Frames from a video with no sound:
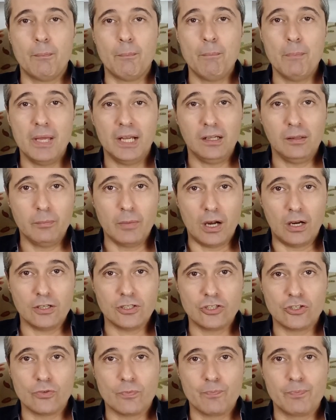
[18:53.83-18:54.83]

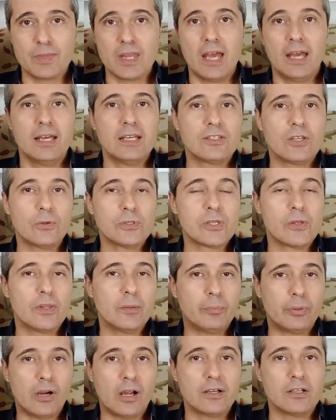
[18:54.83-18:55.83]
Middlemarch is also
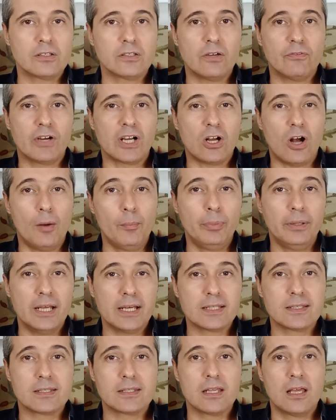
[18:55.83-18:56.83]
the product of a
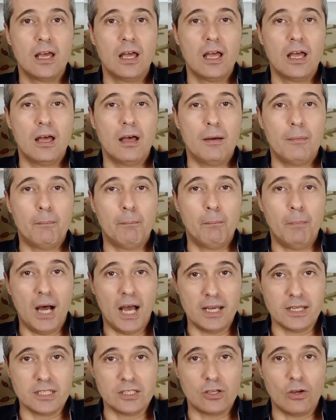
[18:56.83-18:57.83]
complex
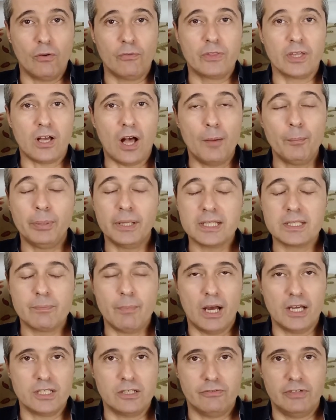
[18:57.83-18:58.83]
mind, of the
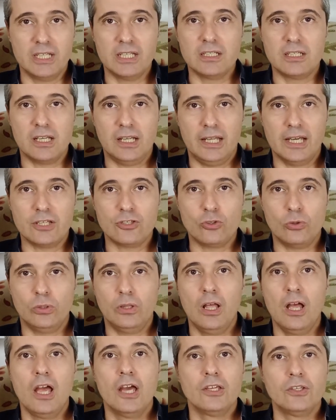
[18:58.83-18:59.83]
complex mind of an
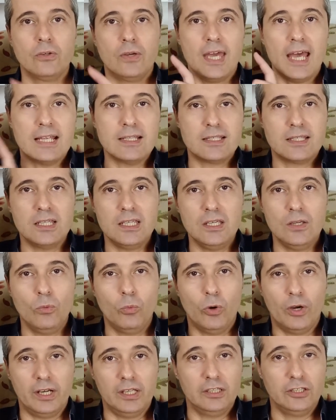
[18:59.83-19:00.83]
intellectual. You can see
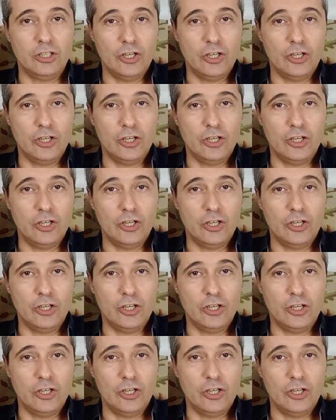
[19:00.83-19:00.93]
what a